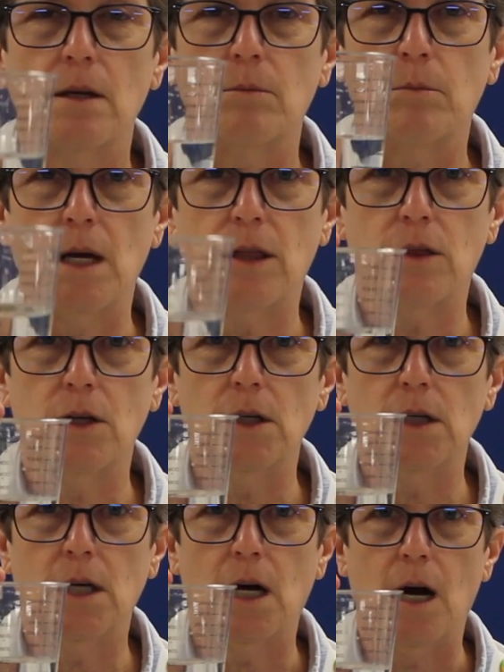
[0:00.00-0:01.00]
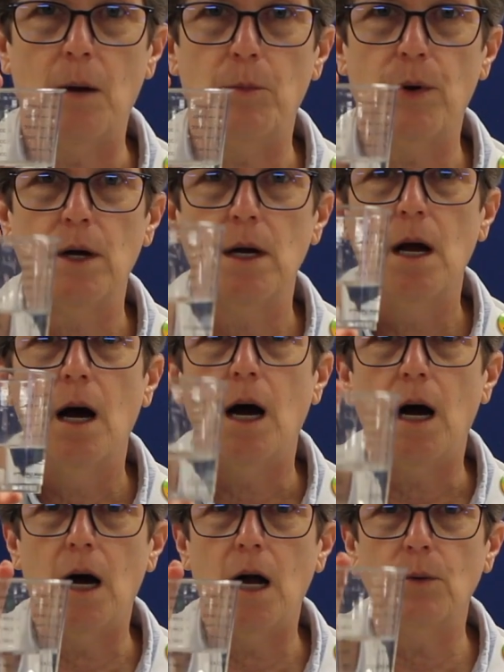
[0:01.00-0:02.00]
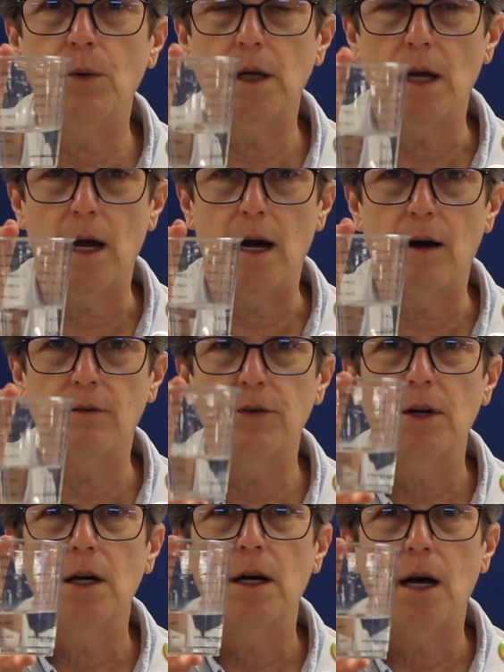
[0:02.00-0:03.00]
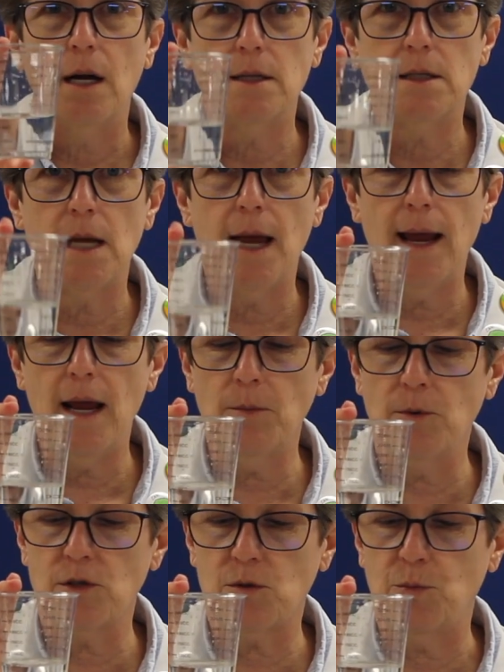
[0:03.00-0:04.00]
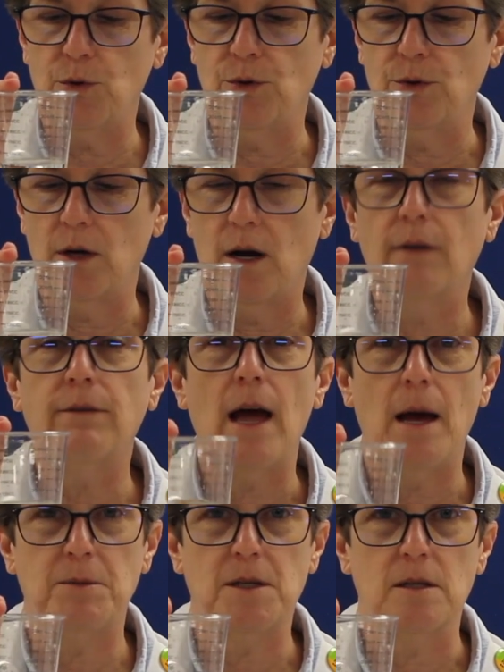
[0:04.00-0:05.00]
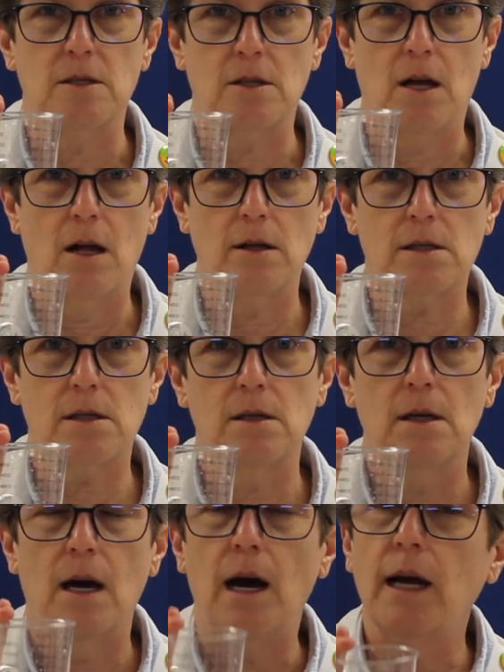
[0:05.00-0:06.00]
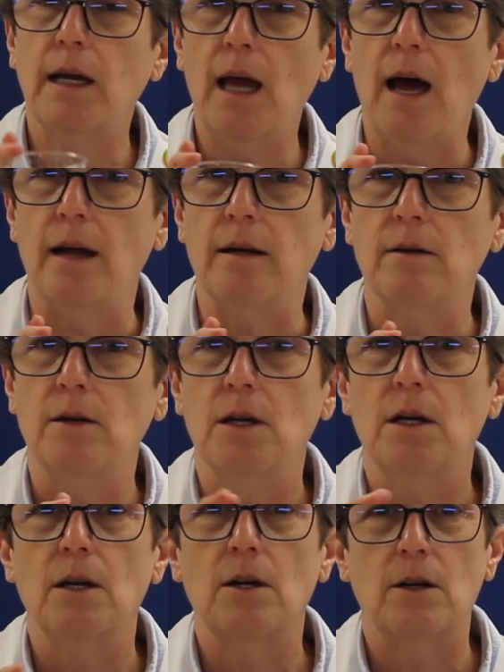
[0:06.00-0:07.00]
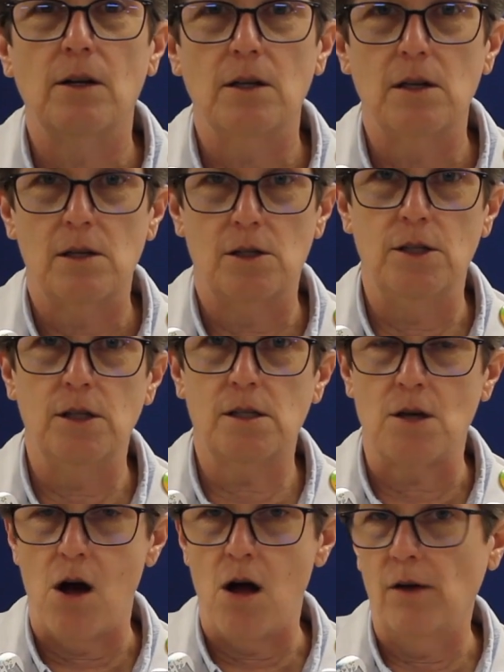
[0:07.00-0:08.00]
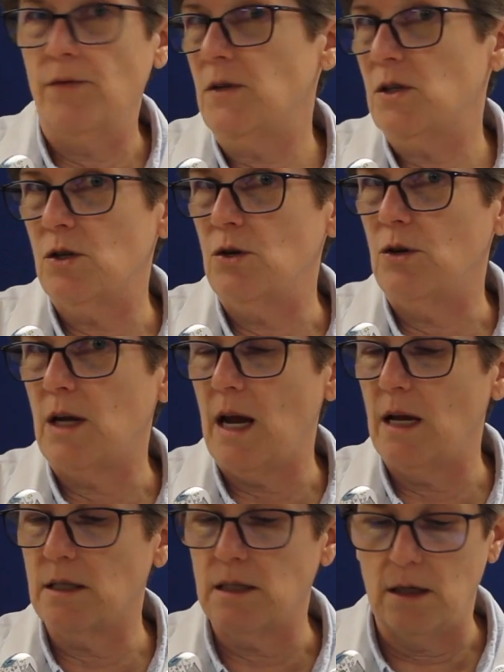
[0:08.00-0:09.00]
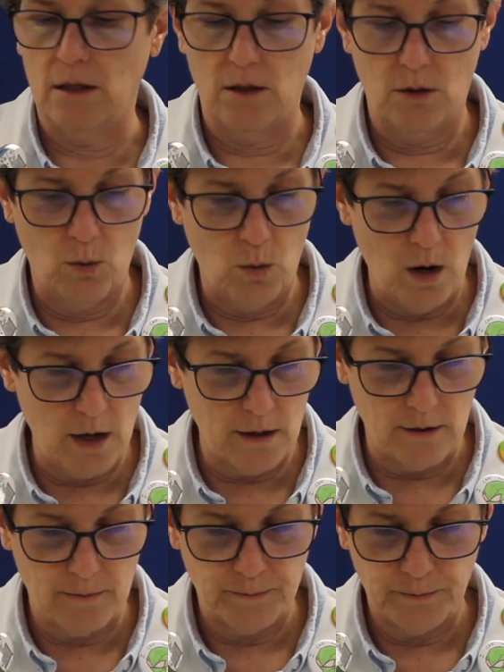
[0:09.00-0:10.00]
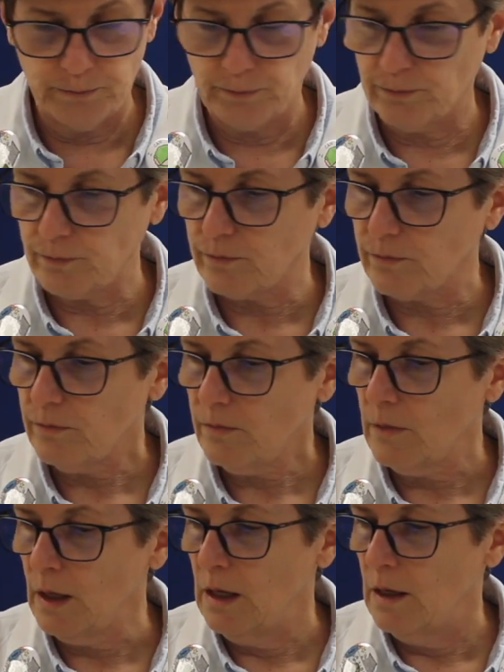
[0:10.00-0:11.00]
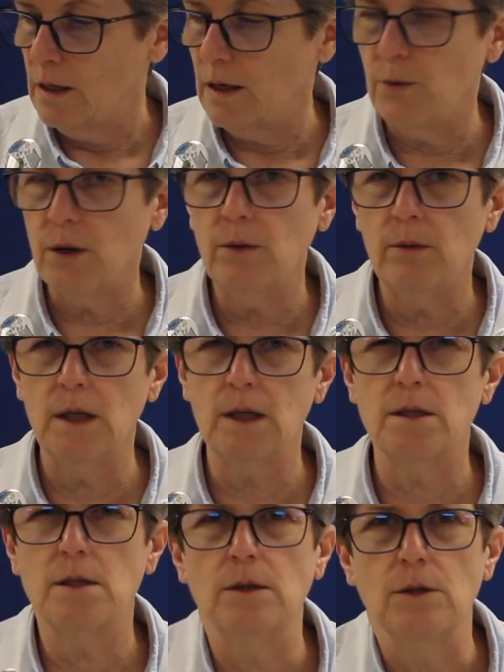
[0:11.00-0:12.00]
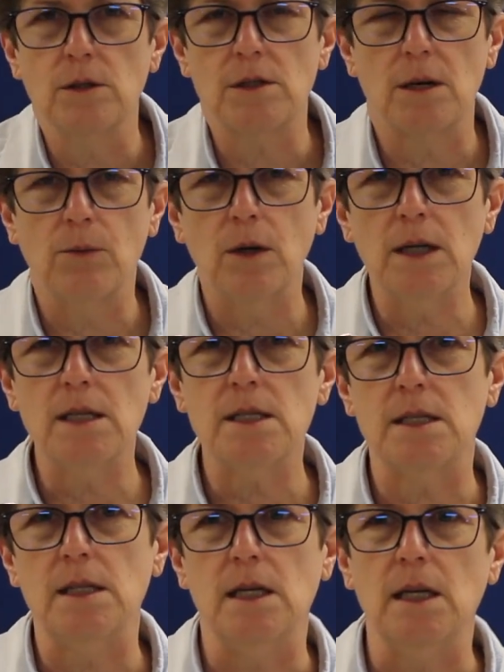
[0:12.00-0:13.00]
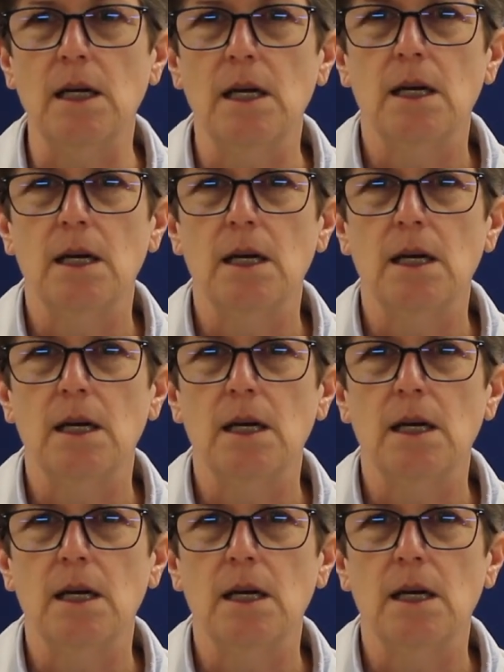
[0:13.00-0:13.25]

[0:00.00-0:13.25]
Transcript: my third cup, I would have a tablespoon of Epsom salts. Again, it's dissolved so you can't see it in the water. Now what I want to do is I want to see